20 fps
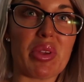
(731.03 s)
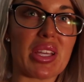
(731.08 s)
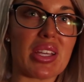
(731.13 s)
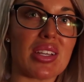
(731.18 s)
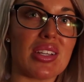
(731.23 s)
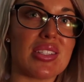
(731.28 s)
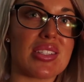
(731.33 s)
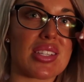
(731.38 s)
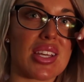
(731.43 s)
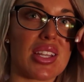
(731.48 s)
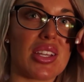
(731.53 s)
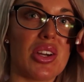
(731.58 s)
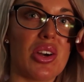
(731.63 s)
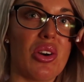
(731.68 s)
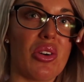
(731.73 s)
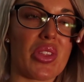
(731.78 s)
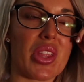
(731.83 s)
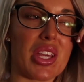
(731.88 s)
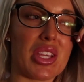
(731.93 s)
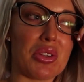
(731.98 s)
because I
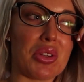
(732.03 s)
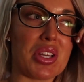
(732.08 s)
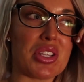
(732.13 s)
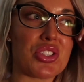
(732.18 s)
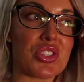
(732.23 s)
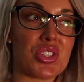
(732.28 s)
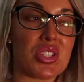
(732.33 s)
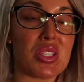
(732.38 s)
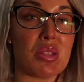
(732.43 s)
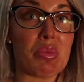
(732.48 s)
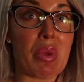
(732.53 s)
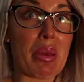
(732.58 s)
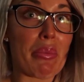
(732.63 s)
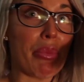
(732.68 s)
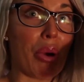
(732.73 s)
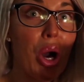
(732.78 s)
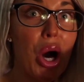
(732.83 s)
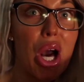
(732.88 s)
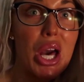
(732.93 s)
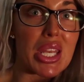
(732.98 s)
know that you guys just see my
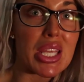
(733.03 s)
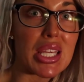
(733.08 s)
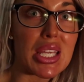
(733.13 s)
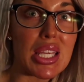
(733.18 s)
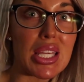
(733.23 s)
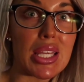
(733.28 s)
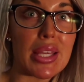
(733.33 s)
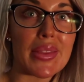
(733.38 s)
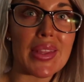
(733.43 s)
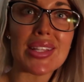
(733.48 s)
body,